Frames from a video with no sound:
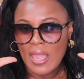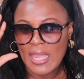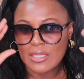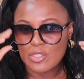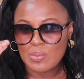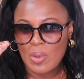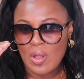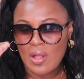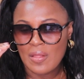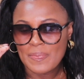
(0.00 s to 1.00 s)
and
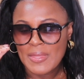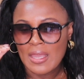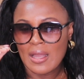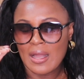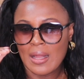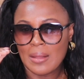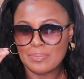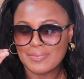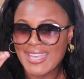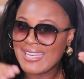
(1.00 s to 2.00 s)
small.
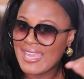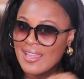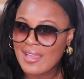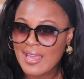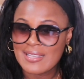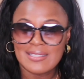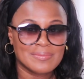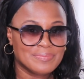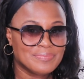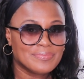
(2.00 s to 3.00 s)
And yeah,
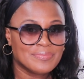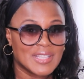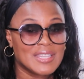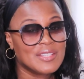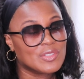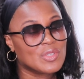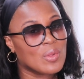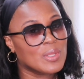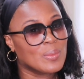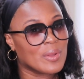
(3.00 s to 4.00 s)
guys, these are
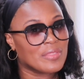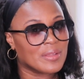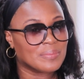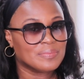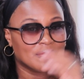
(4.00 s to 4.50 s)
totally worth it.